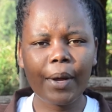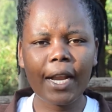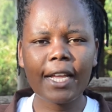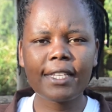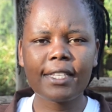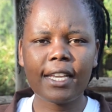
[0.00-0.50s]

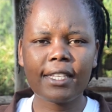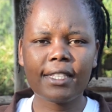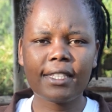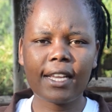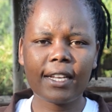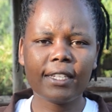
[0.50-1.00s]

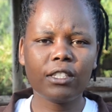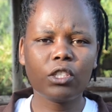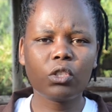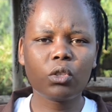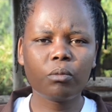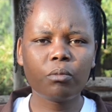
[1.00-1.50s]
parasites and
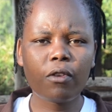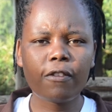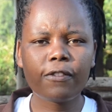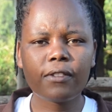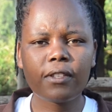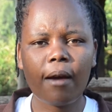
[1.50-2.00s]
you
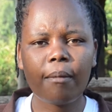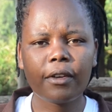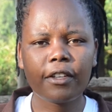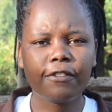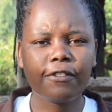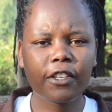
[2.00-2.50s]
remove some
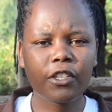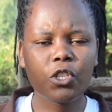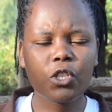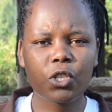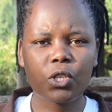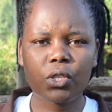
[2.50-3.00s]

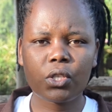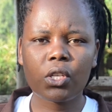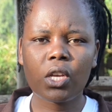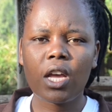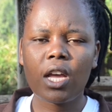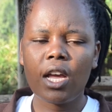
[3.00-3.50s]

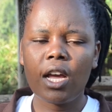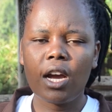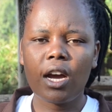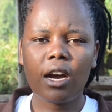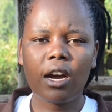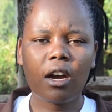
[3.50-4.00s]
infections.
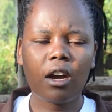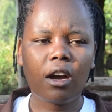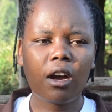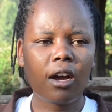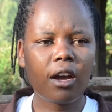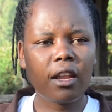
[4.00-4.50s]

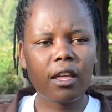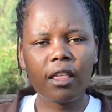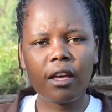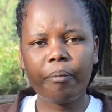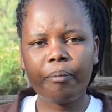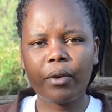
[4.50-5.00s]

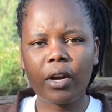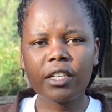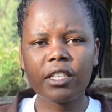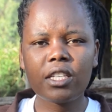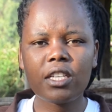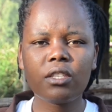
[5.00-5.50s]
Another
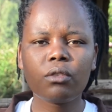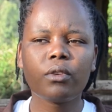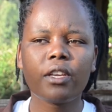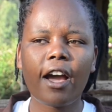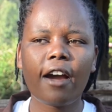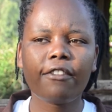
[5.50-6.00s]
practice,
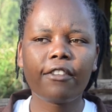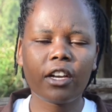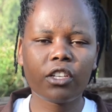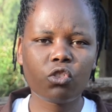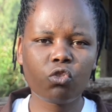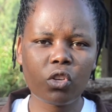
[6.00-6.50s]
we have
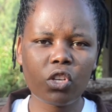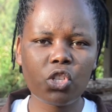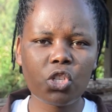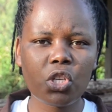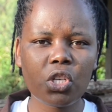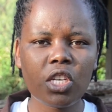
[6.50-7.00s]

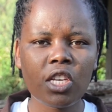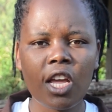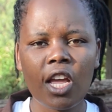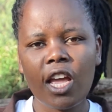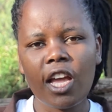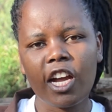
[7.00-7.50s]
castration.
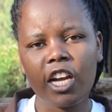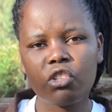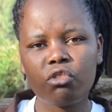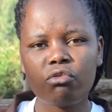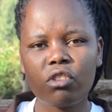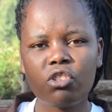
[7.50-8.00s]

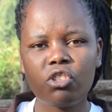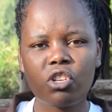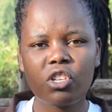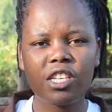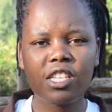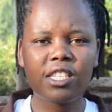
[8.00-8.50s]

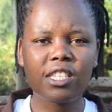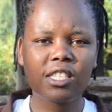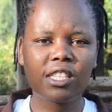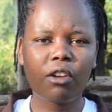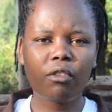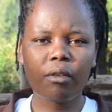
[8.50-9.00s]
Castration, this
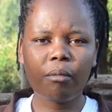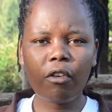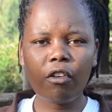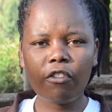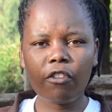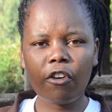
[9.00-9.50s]
is the
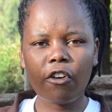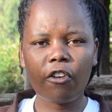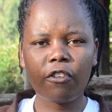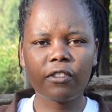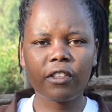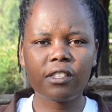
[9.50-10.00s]
removal
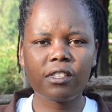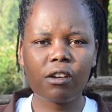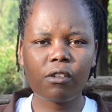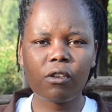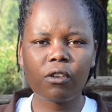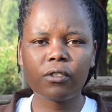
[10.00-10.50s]
of
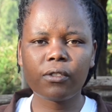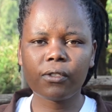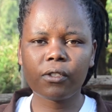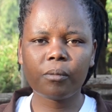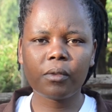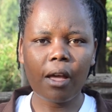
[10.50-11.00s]
testicles
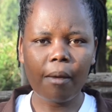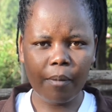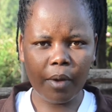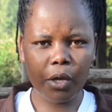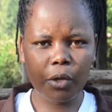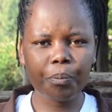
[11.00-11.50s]
from the
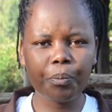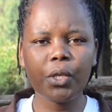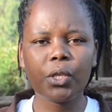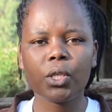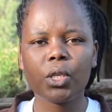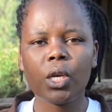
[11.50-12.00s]
male
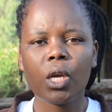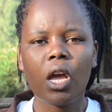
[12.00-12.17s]
pig.